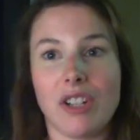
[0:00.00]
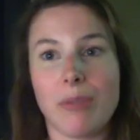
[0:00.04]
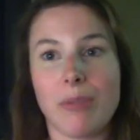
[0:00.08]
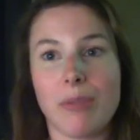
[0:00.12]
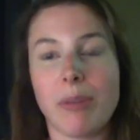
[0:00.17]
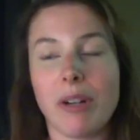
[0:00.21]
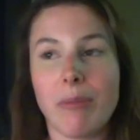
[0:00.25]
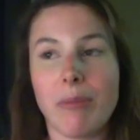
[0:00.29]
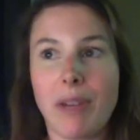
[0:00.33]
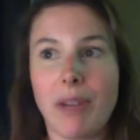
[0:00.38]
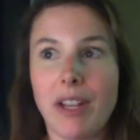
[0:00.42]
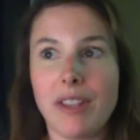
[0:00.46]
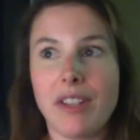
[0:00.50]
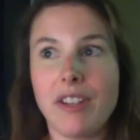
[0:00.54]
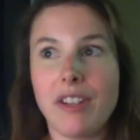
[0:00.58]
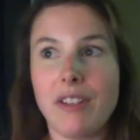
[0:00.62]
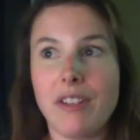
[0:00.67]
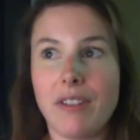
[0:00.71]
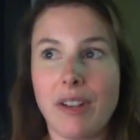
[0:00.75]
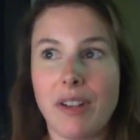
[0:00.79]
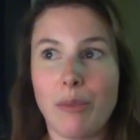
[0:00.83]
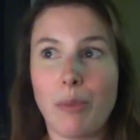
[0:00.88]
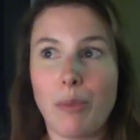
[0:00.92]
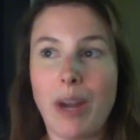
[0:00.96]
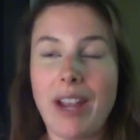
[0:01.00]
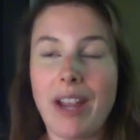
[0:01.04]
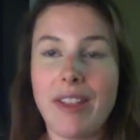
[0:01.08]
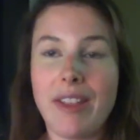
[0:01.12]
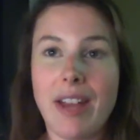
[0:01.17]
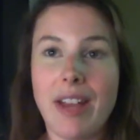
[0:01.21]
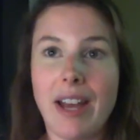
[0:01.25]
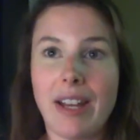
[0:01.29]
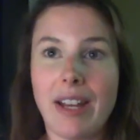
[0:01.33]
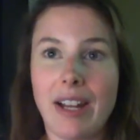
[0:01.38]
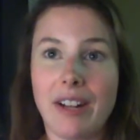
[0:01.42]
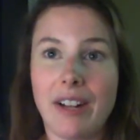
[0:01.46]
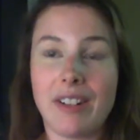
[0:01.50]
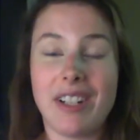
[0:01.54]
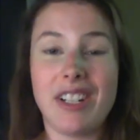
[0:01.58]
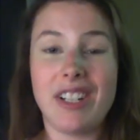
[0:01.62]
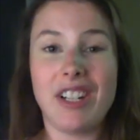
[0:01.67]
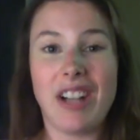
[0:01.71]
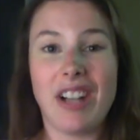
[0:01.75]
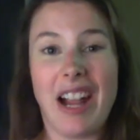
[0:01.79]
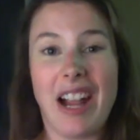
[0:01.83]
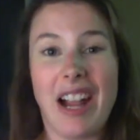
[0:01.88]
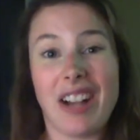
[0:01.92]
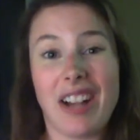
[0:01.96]
per month, you can weigh that out and
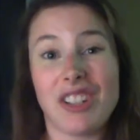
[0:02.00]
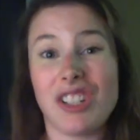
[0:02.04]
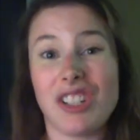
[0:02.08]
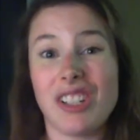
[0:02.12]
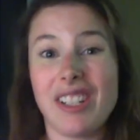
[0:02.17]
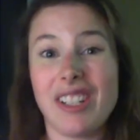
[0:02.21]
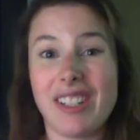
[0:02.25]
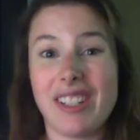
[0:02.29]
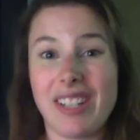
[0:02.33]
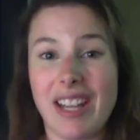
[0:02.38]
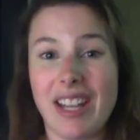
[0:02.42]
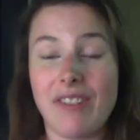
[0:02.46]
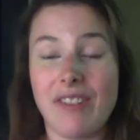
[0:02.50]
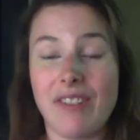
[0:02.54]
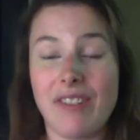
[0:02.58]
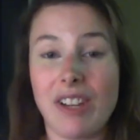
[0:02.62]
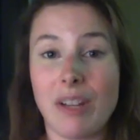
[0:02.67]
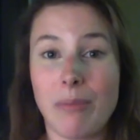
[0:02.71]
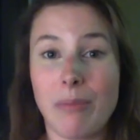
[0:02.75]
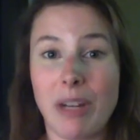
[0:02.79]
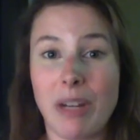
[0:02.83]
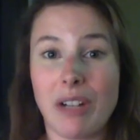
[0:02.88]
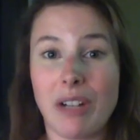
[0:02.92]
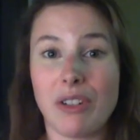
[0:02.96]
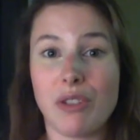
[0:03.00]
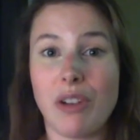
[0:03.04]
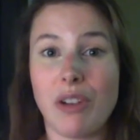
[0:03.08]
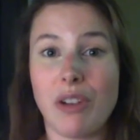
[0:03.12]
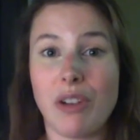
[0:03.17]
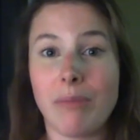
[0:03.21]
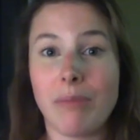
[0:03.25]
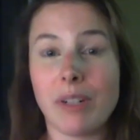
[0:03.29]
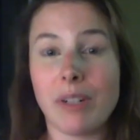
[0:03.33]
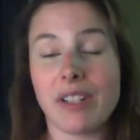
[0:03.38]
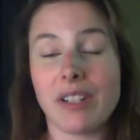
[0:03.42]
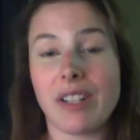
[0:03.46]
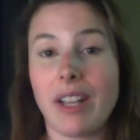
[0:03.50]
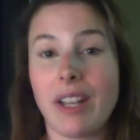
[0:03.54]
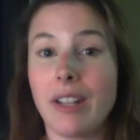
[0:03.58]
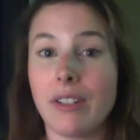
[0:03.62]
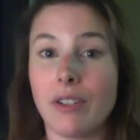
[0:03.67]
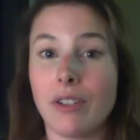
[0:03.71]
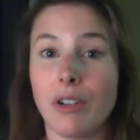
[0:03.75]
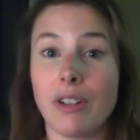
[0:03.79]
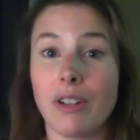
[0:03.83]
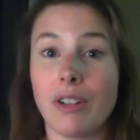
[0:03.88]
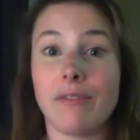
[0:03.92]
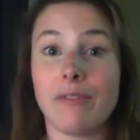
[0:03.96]
you're actually saving about 12%
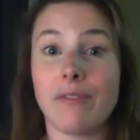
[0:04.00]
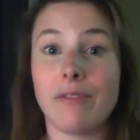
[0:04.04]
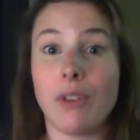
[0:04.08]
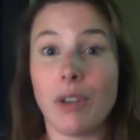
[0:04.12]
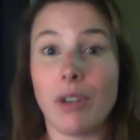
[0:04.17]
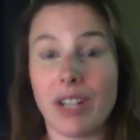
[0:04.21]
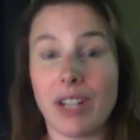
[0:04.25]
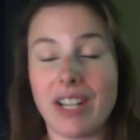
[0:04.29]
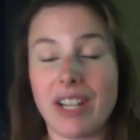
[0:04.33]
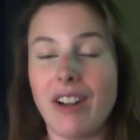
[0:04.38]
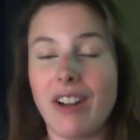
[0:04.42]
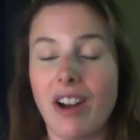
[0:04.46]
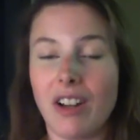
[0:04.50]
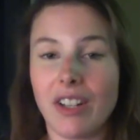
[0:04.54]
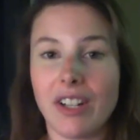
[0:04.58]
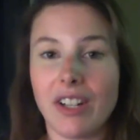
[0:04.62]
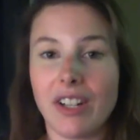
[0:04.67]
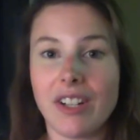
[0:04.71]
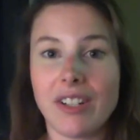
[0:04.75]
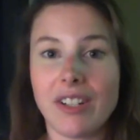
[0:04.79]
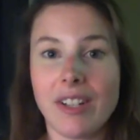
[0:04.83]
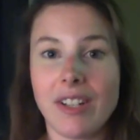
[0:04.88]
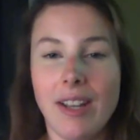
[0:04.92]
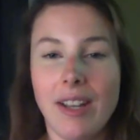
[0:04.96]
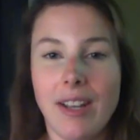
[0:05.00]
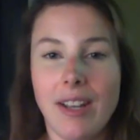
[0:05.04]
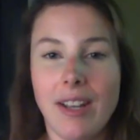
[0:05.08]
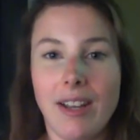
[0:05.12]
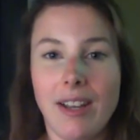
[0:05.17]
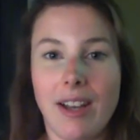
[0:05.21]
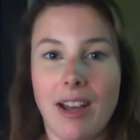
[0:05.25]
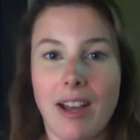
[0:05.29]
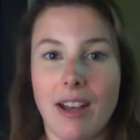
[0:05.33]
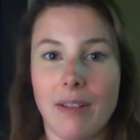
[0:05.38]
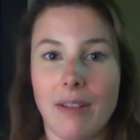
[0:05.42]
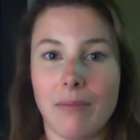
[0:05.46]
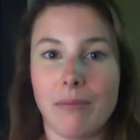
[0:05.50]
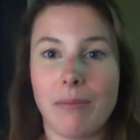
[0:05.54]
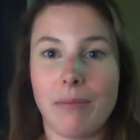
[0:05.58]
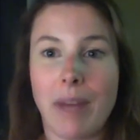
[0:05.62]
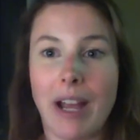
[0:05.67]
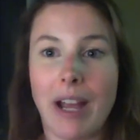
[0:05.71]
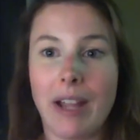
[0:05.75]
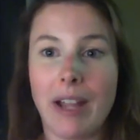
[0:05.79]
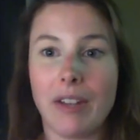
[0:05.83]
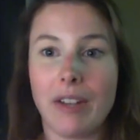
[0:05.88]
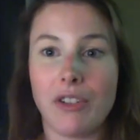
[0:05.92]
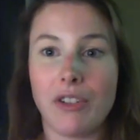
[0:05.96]
or $40
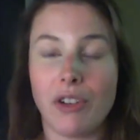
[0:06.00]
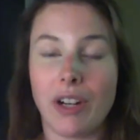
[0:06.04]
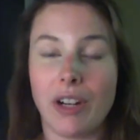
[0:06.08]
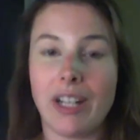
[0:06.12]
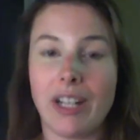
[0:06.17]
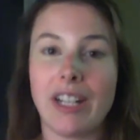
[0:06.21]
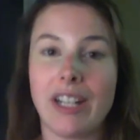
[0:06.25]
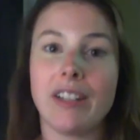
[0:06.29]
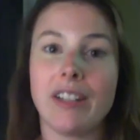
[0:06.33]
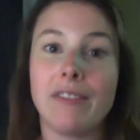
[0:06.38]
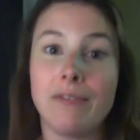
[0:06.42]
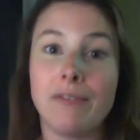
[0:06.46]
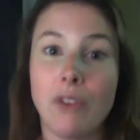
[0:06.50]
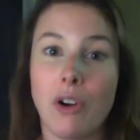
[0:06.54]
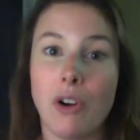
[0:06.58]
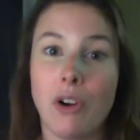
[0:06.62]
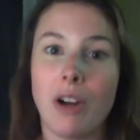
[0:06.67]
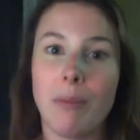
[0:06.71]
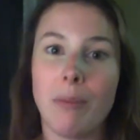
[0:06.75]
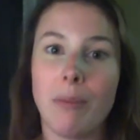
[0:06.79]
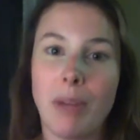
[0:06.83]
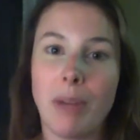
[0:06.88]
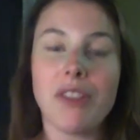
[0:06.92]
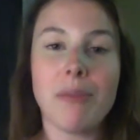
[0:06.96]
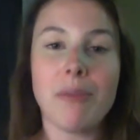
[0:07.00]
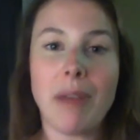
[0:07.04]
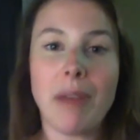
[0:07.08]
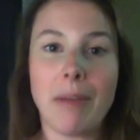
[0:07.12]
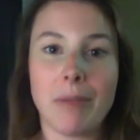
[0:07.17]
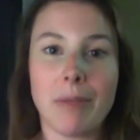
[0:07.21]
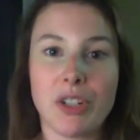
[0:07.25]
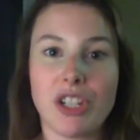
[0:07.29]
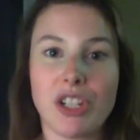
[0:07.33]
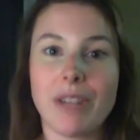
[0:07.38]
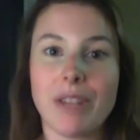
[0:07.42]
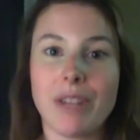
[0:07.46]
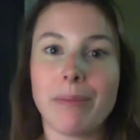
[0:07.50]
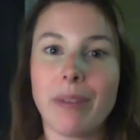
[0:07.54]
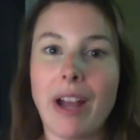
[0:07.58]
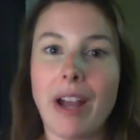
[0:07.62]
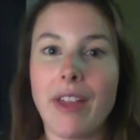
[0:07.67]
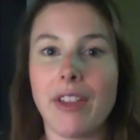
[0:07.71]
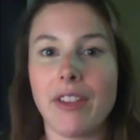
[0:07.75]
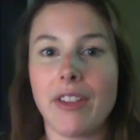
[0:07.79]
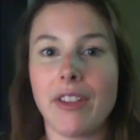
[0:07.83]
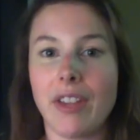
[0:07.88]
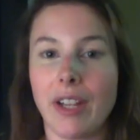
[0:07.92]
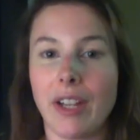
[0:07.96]
by joining the 4-month membership
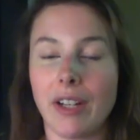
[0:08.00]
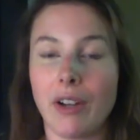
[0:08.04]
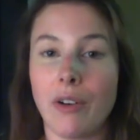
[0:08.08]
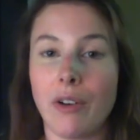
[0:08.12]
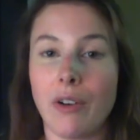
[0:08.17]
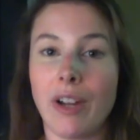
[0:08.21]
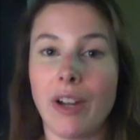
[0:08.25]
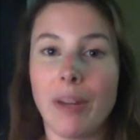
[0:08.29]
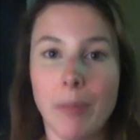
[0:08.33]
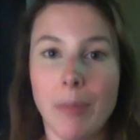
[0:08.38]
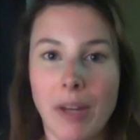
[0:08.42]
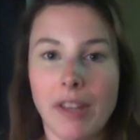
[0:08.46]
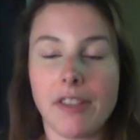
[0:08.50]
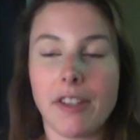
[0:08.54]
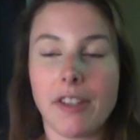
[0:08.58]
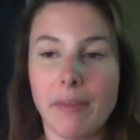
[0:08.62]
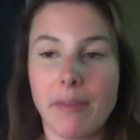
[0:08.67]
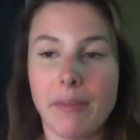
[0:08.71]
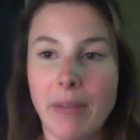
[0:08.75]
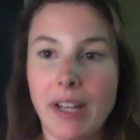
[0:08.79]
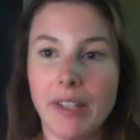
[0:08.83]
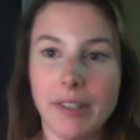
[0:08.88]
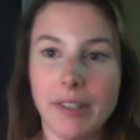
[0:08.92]
rather than going month to